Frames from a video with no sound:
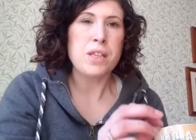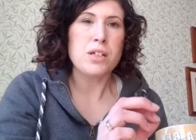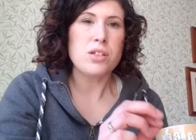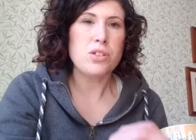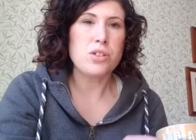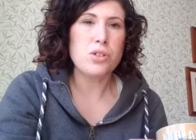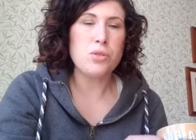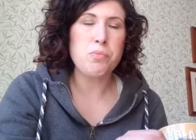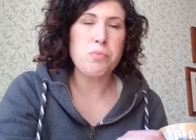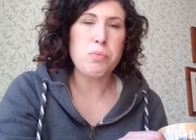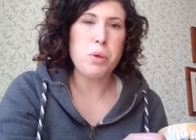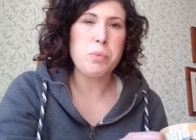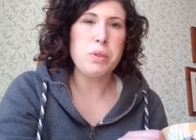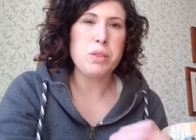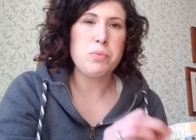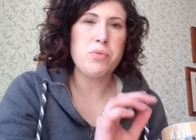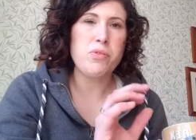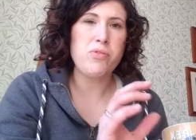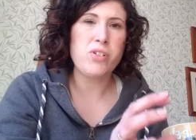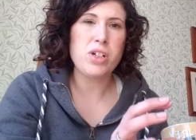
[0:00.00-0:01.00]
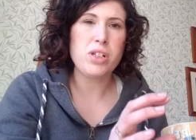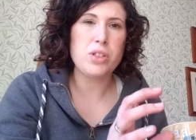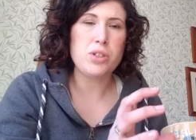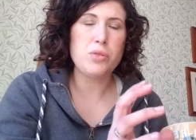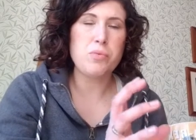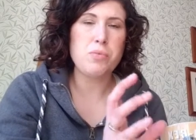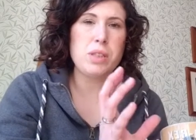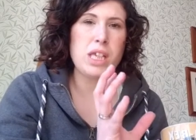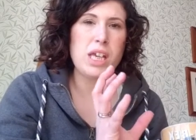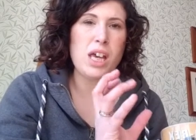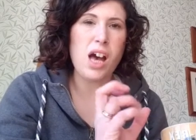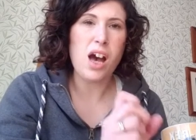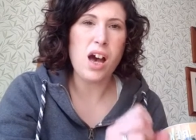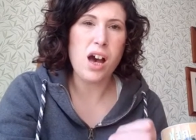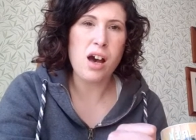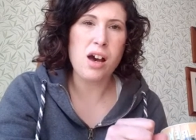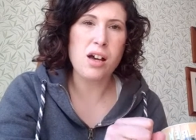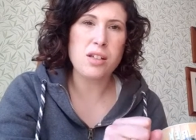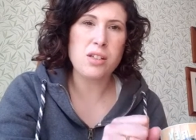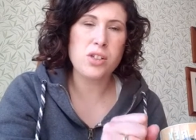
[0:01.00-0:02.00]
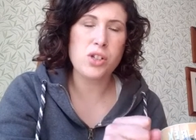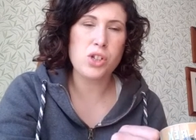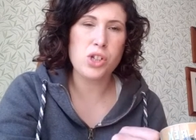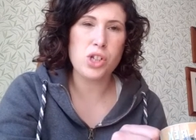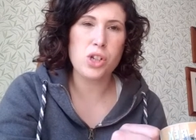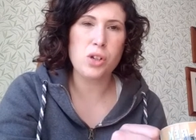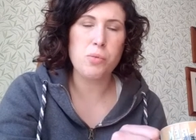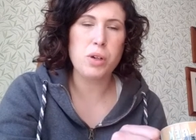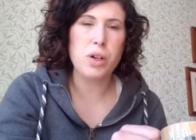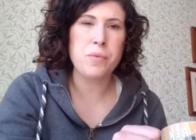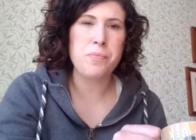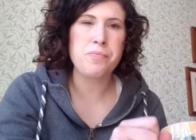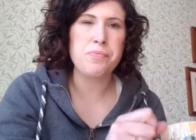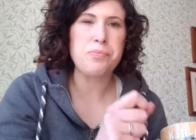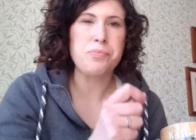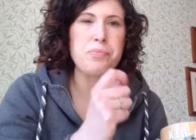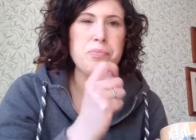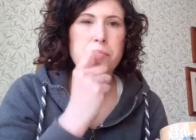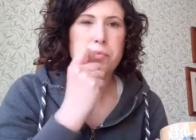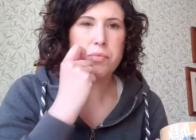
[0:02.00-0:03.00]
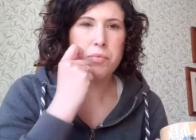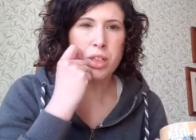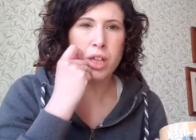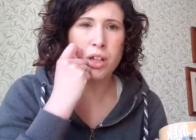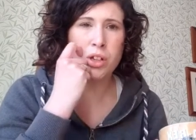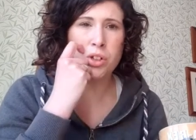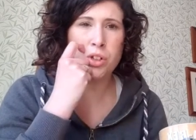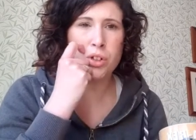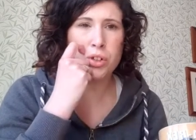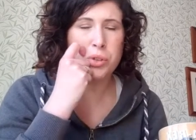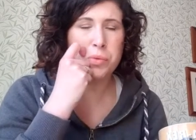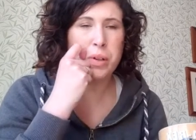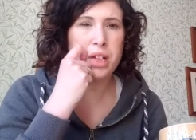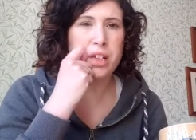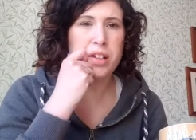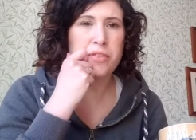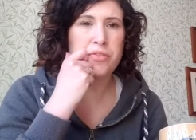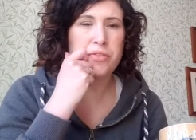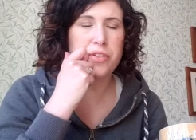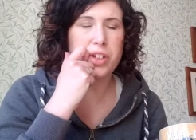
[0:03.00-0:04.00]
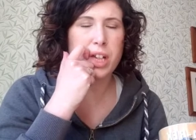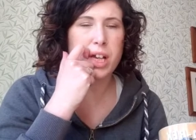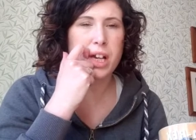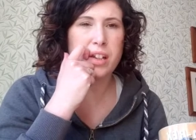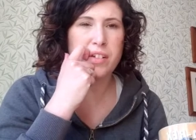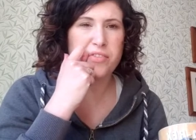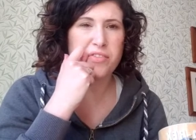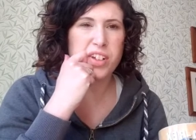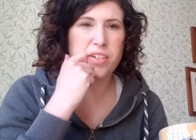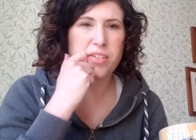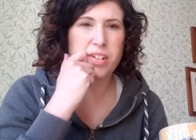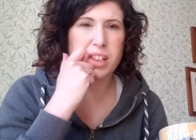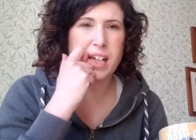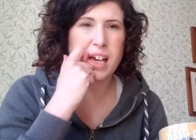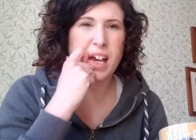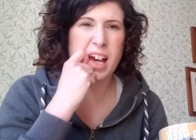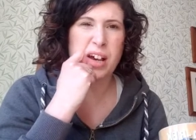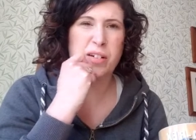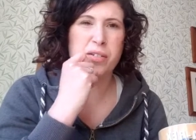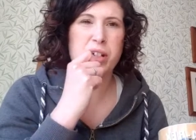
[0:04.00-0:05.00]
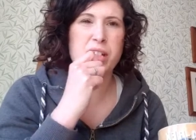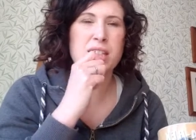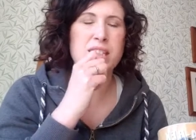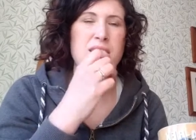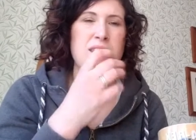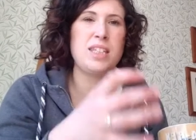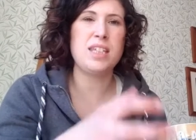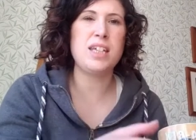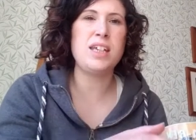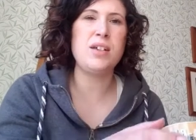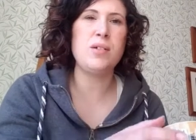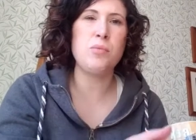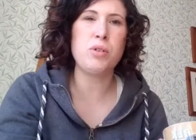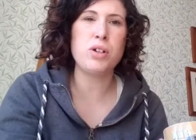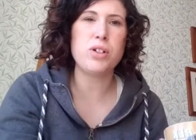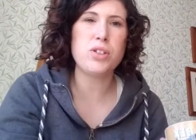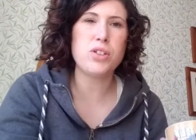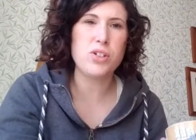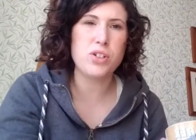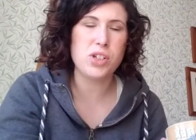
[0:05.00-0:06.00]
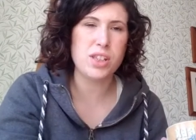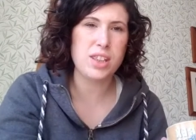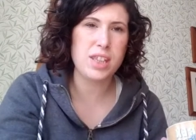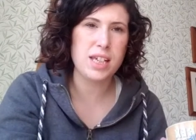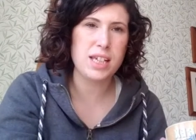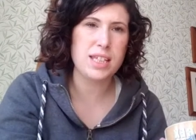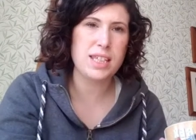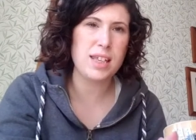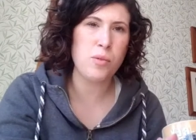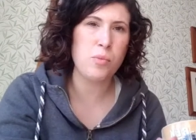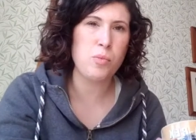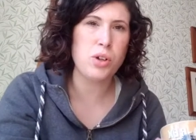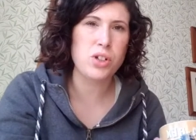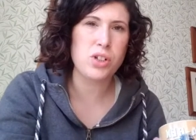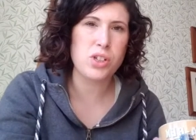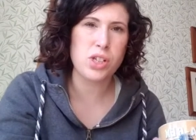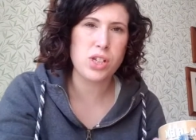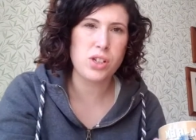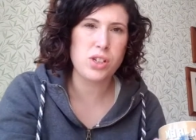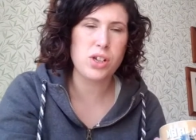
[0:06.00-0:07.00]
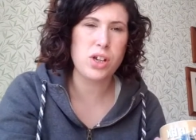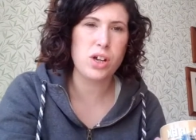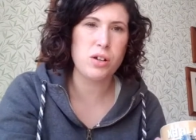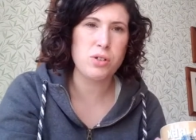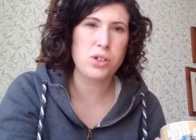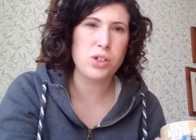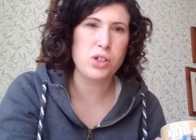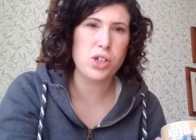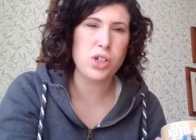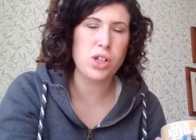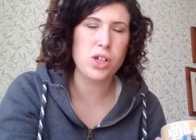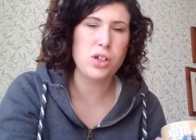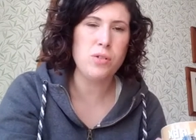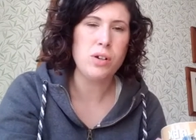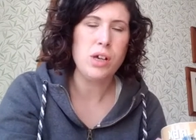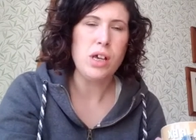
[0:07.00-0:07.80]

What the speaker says: Some puppies preferred something hard to chew on. And a good way of kind of figuring that out is see what sort of things they're wanting to go and chew.